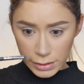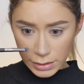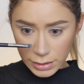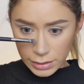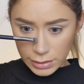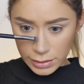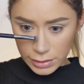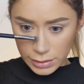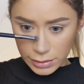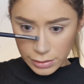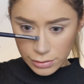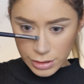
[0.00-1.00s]
And then
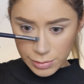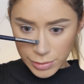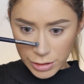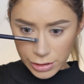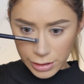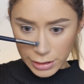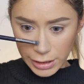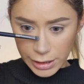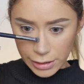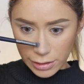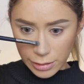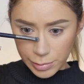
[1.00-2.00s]
her nose bridge on the
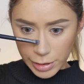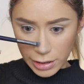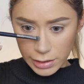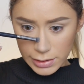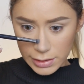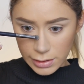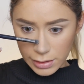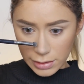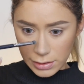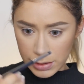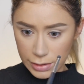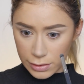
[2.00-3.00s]
outer parts
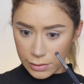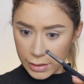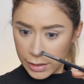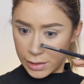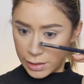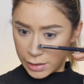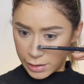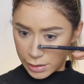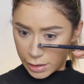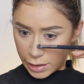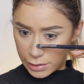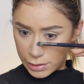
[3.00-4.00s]
also
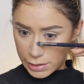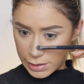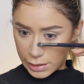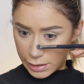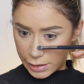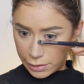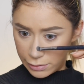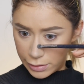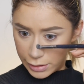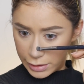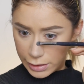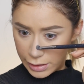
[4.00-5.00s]
catches the light
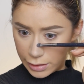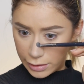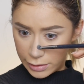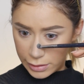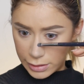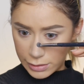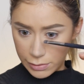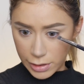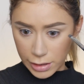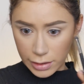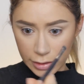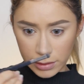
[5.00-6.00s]
right there as
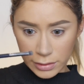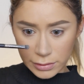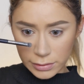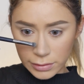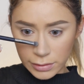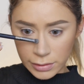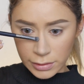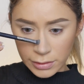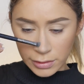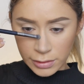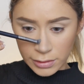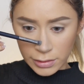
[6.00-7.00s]
well.
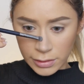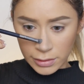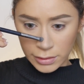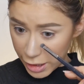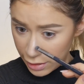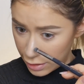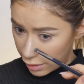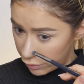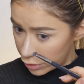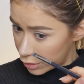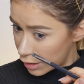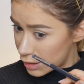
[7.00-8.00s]
Mine
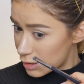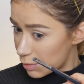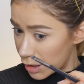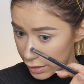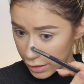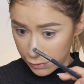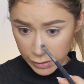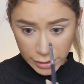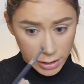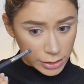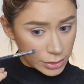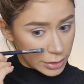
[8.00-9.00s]
never does. Mine never
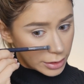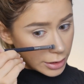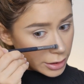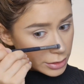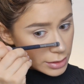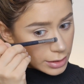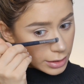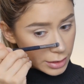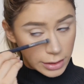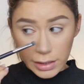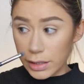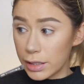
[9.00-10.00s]
naturally catches the
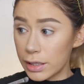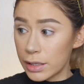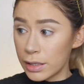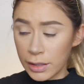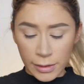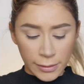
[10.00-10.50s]
light here.